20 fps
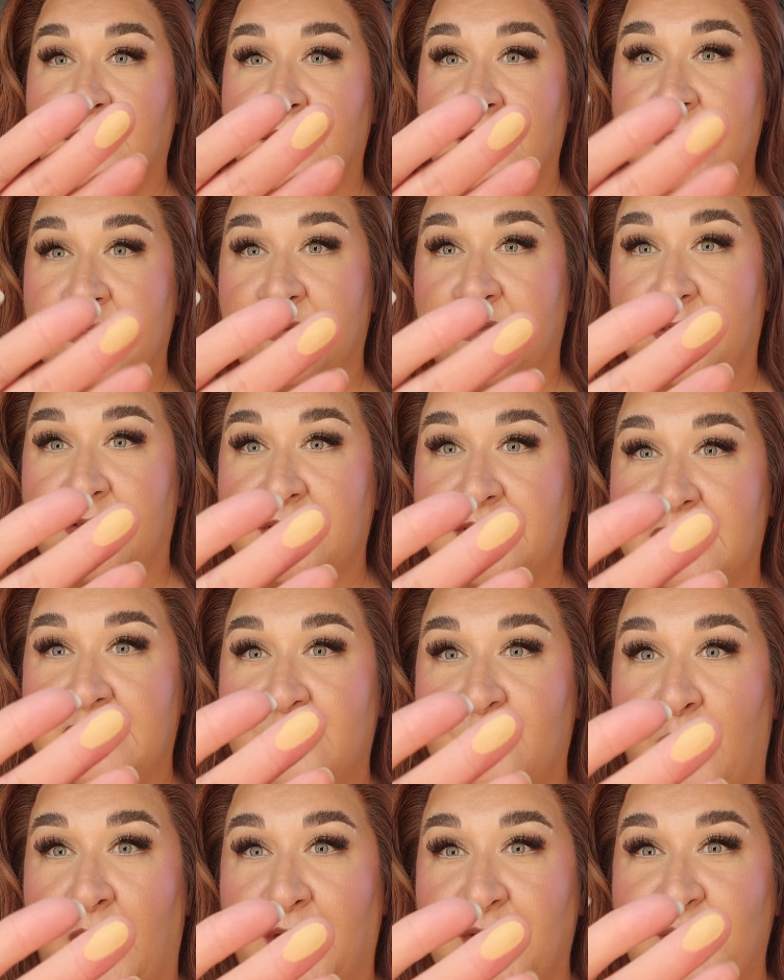so there's a
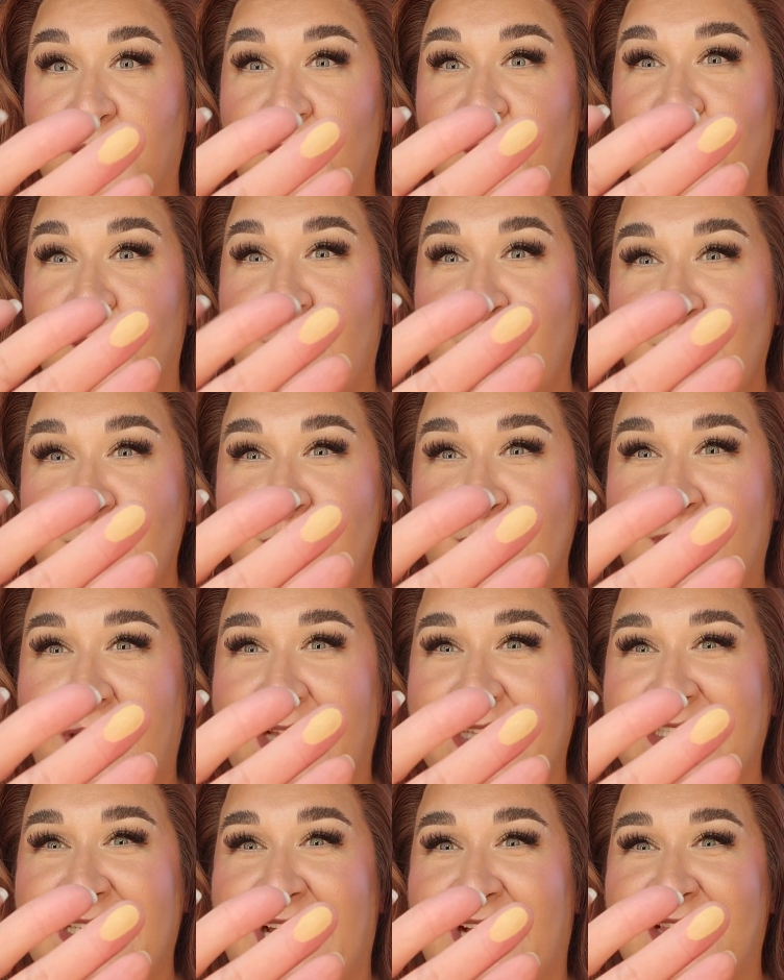swatch. Woo,
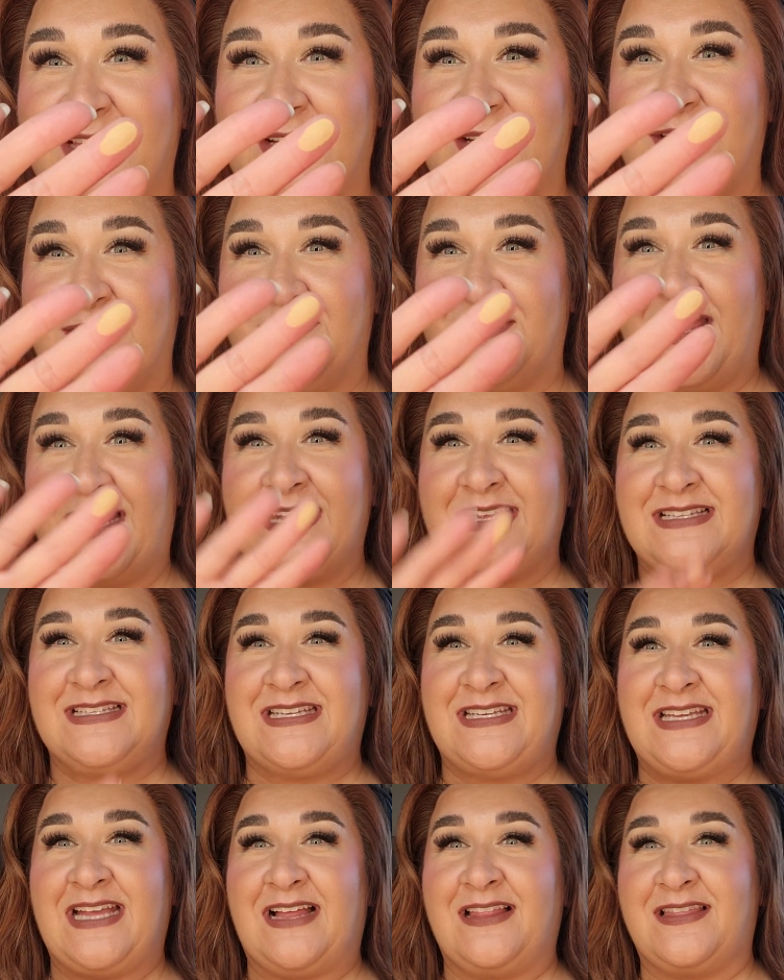that's yellow. That is
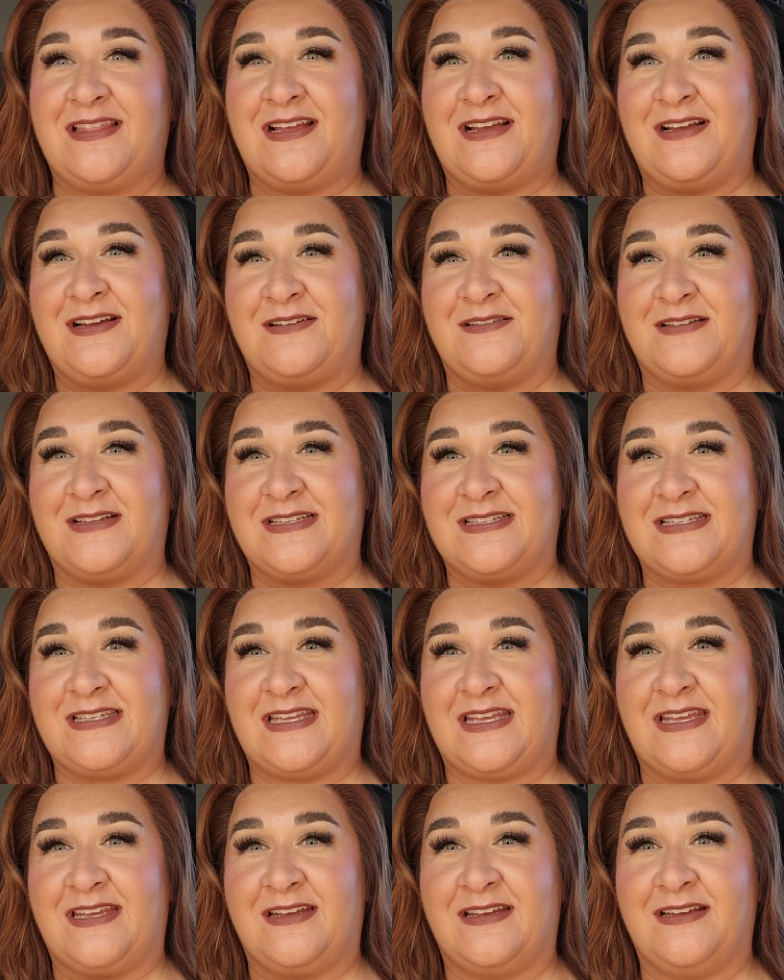yellow. Let's
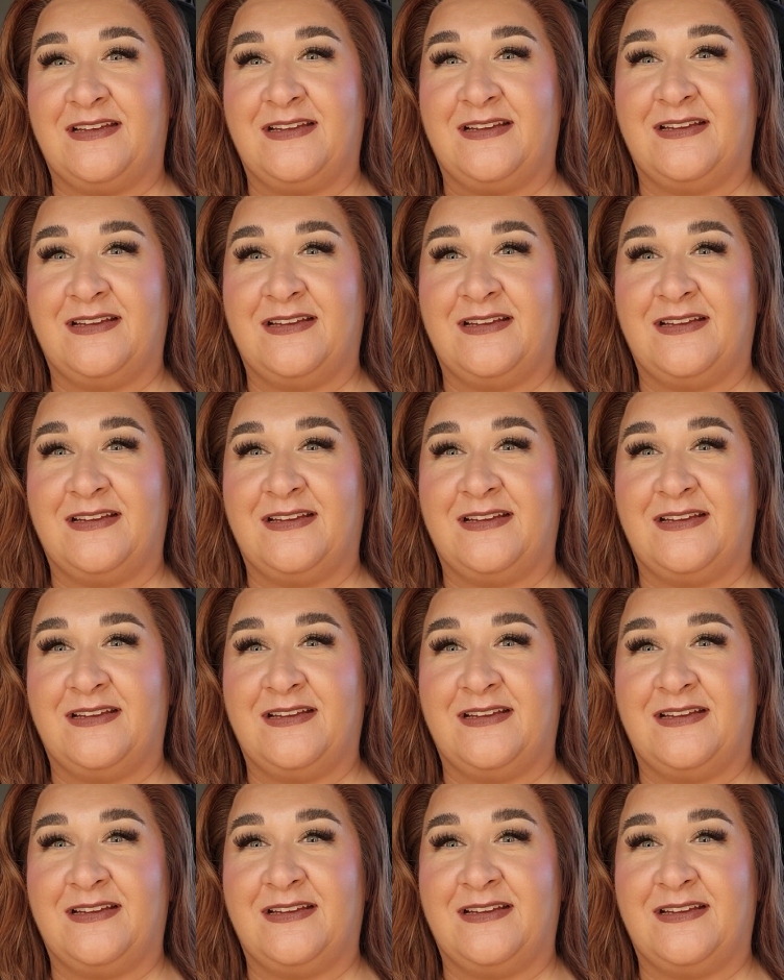see.